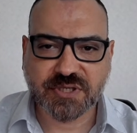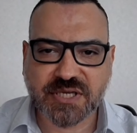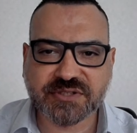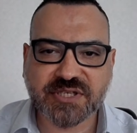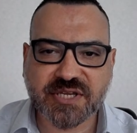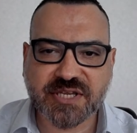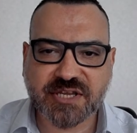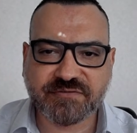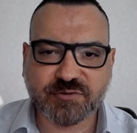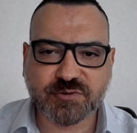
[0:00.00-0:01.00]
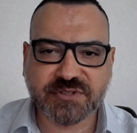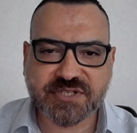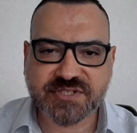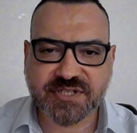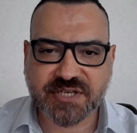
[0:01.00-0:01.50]
And then I gave all
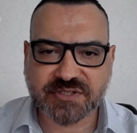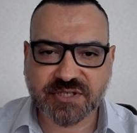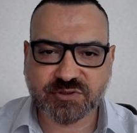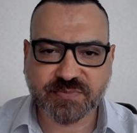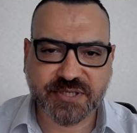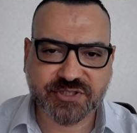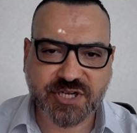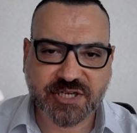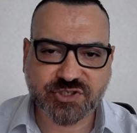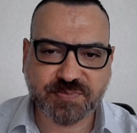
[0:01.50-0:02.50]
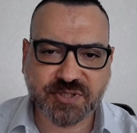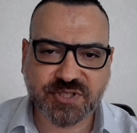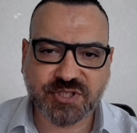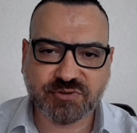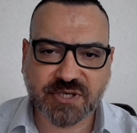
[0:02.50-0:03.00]
this data to my
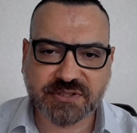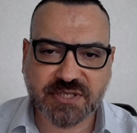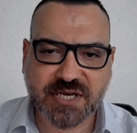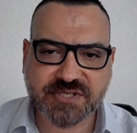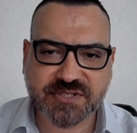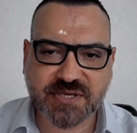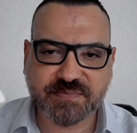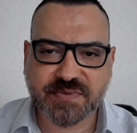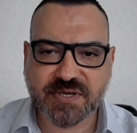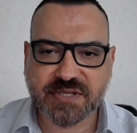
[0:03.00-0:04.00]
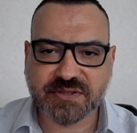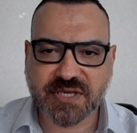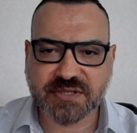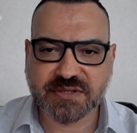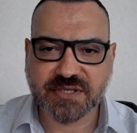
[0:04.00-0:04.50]
ChatGPT to analyze them, and
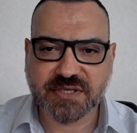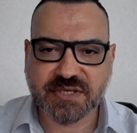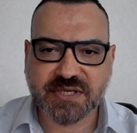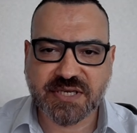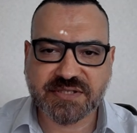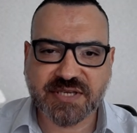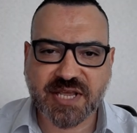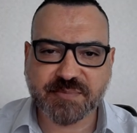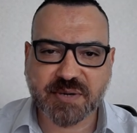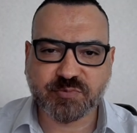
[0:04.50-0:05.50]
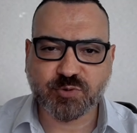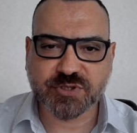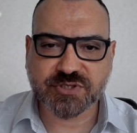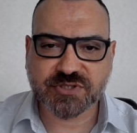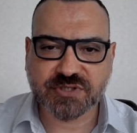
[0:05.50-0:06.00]
then it came up
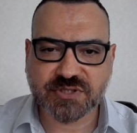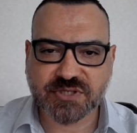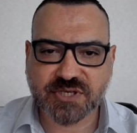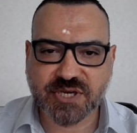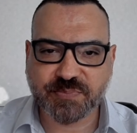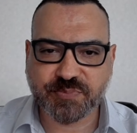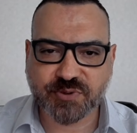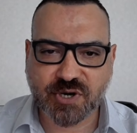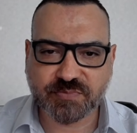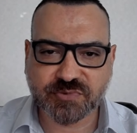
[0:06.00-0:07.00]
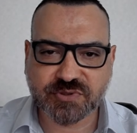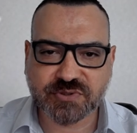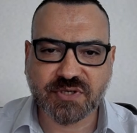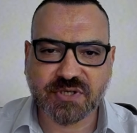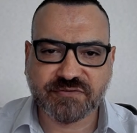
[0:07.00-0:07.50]
with a prompt
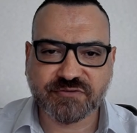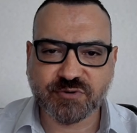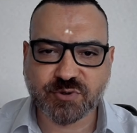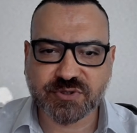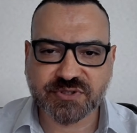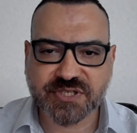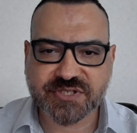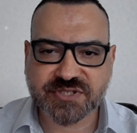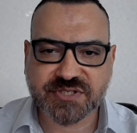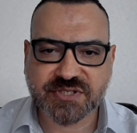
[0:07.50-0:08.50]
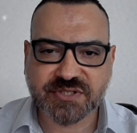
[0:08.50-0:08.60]
for this